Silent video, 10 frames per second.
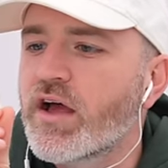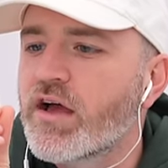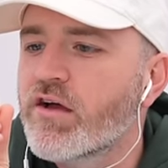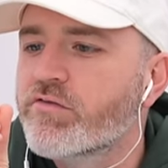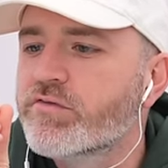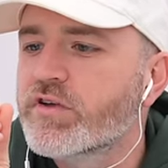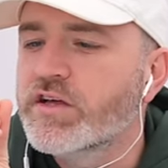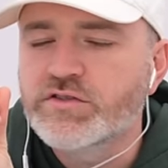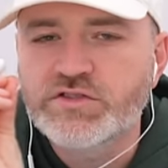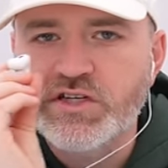have
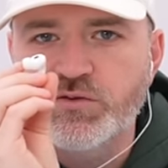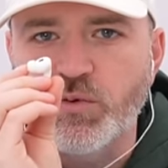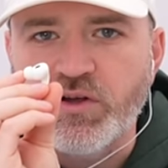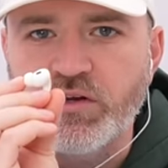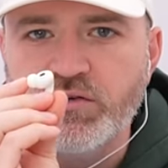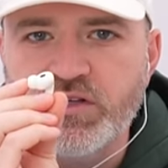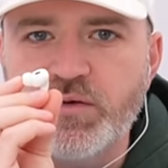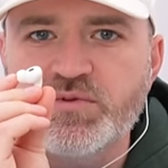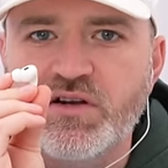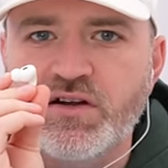interchangeable ear
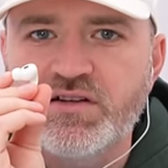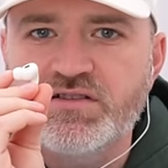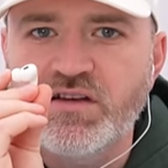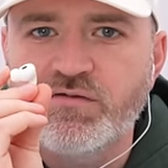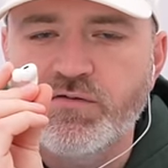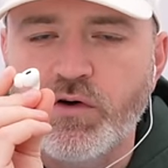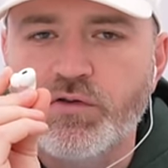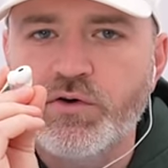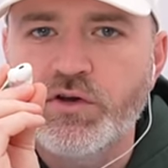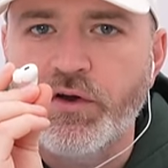tips that are gonna sit further in